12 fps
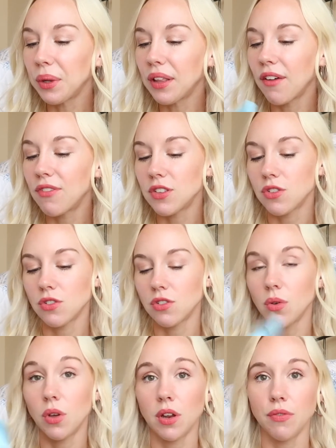really love these. They're
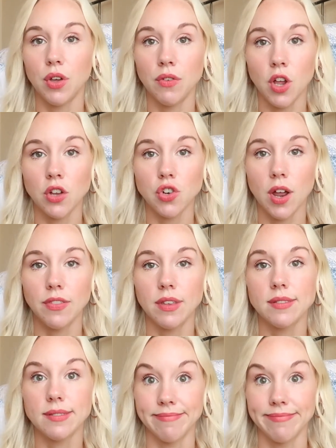so good. If you have not tried
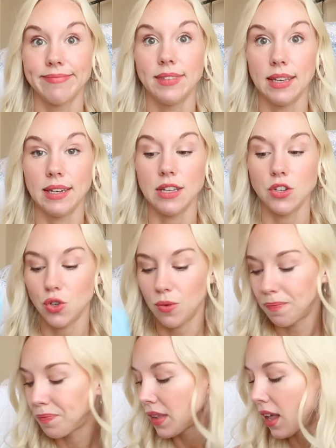these, you need to.
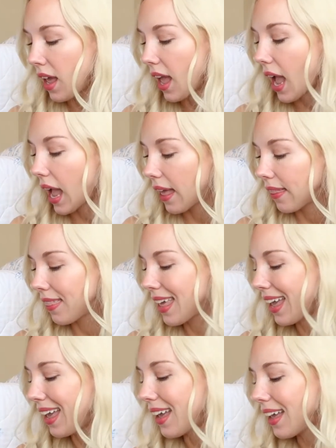And
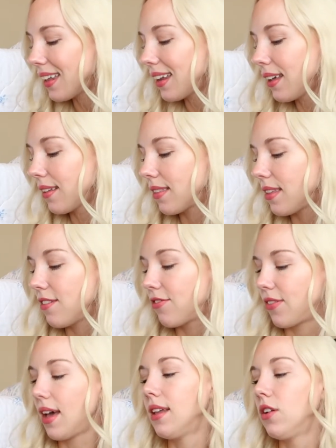then the
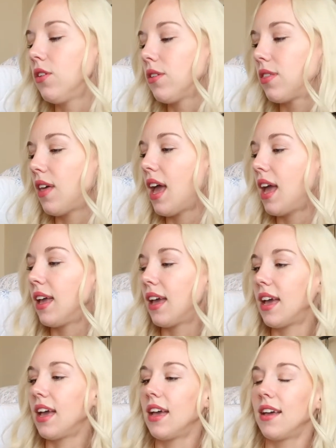final thing
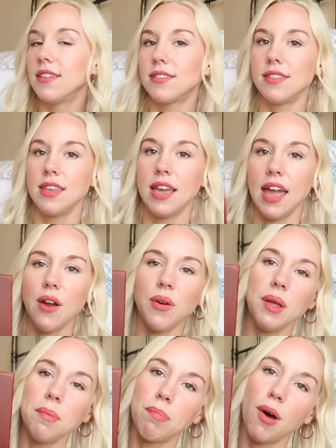is the
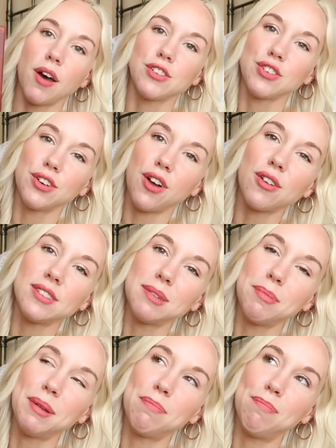Harry Potter
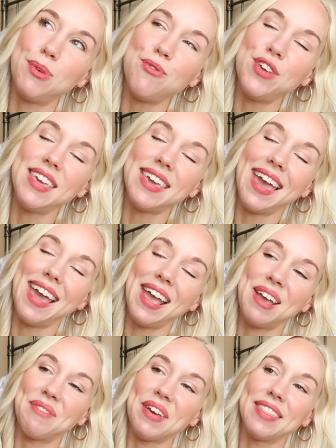Ultimate Movie
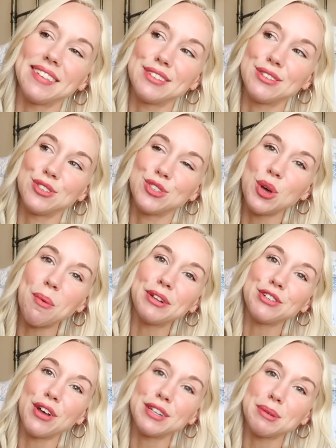Game. And this is so
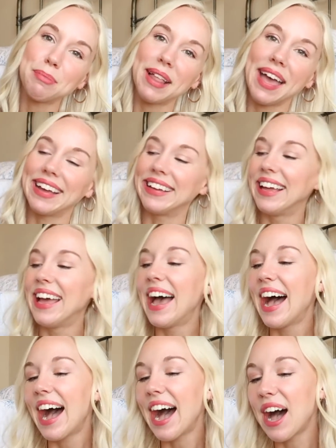much fun to play.
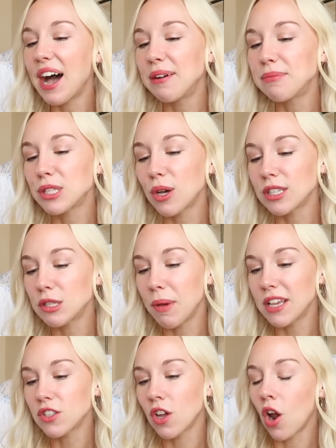Um, so it's
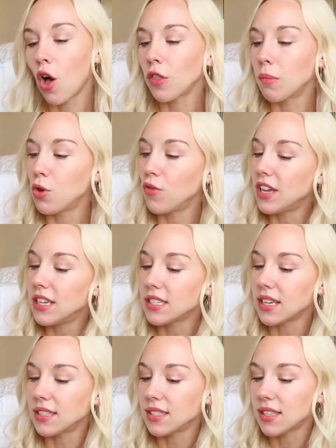based on all the movies.
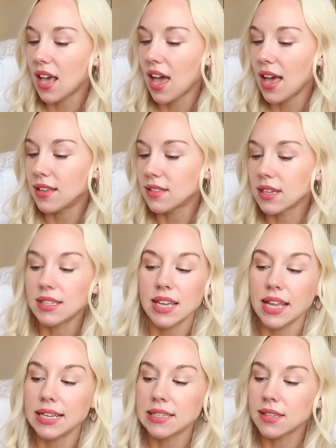It says
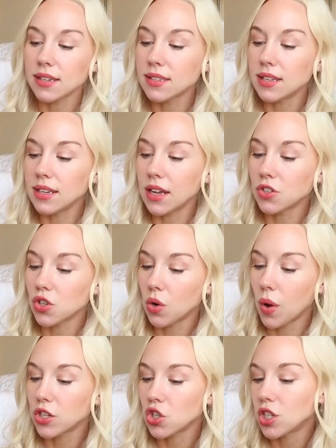containing 1,600
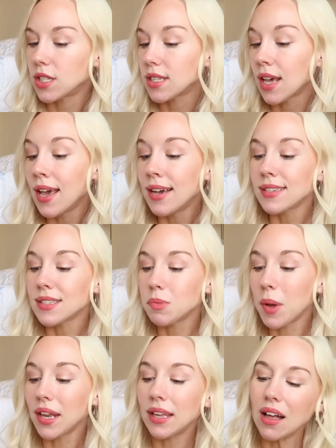questions
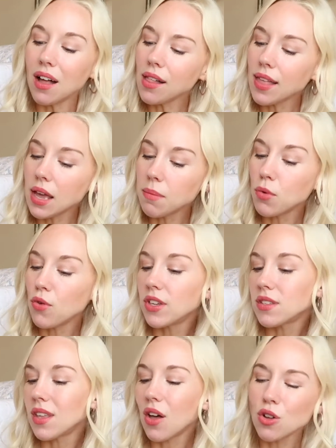spanning all eight
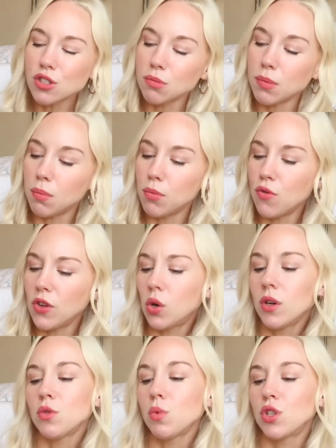movies. The ultimate movie
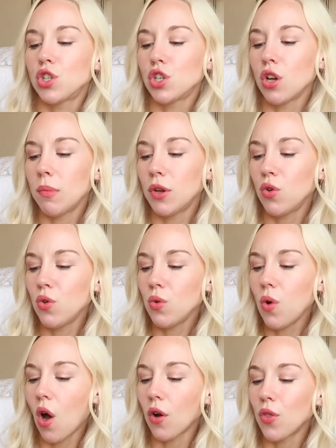quiz will determine
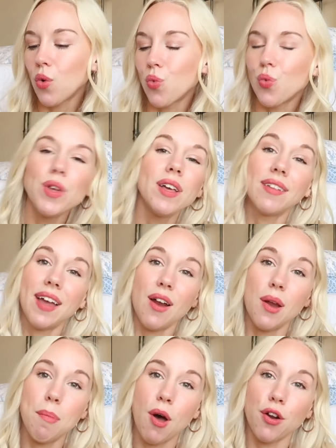who are the real
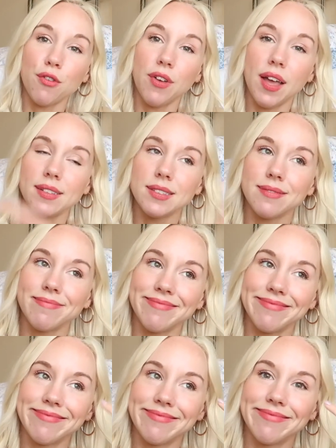Harry Potter fans.
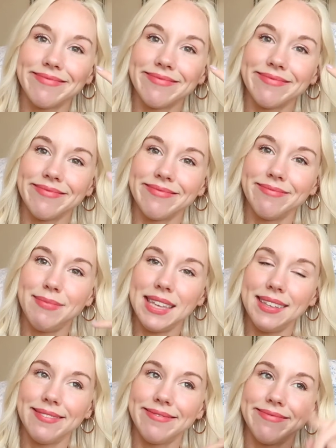
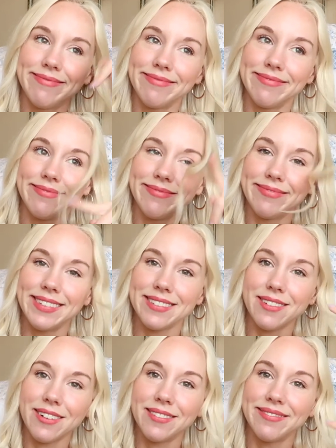Me. This
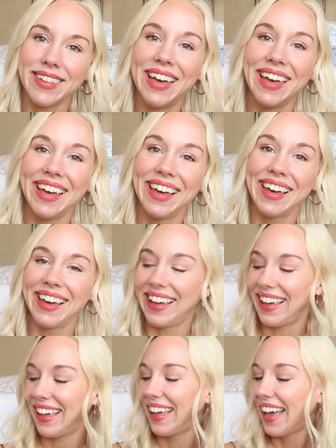girl.
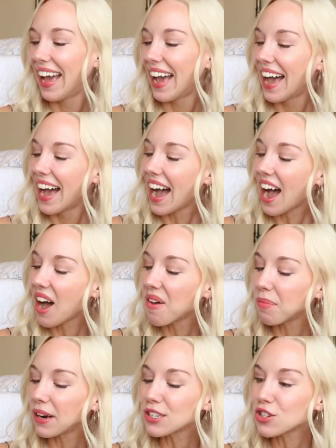
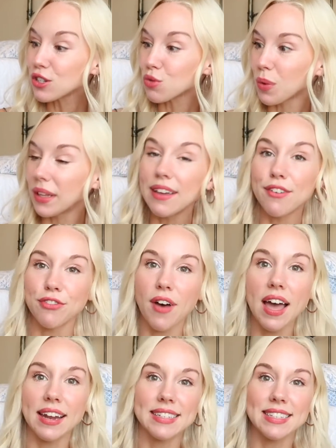um, but it's just really
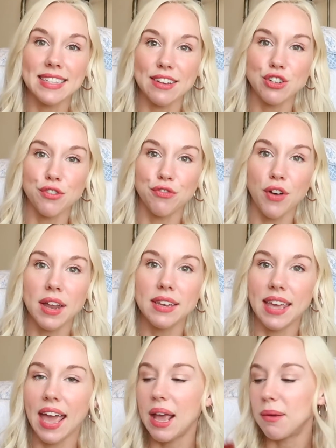fun. It's such a fun
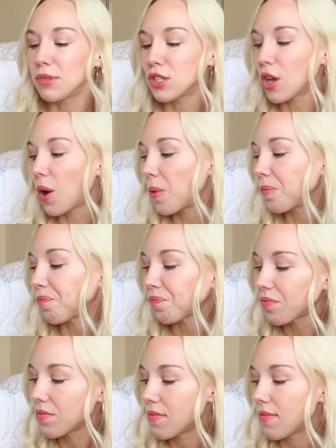game. So
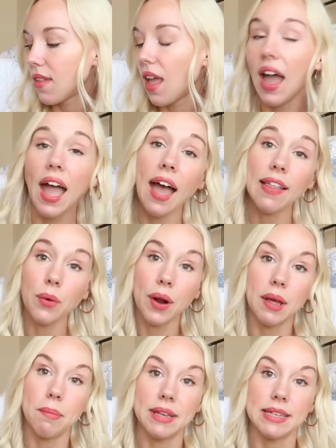I highly
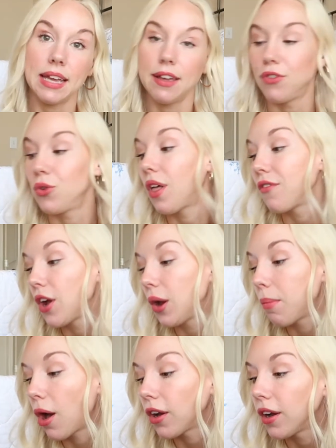recommend it if you love Harry
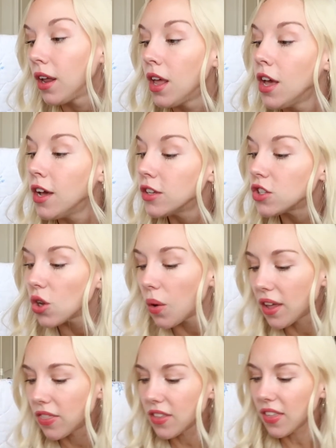Potter. So
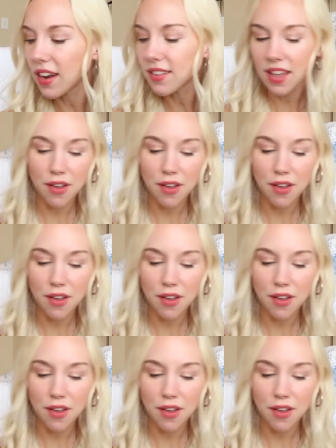I think that is